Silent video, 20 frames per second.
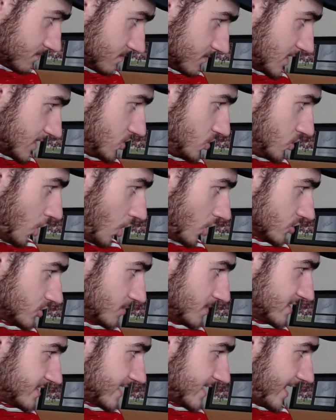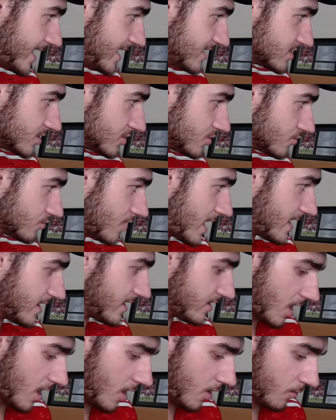It's got to be said, it is a great
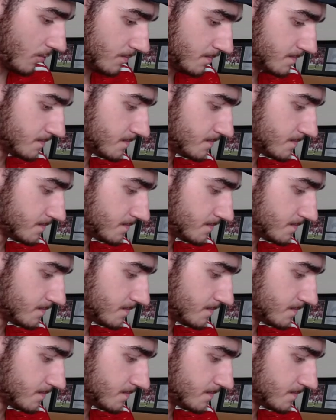goal.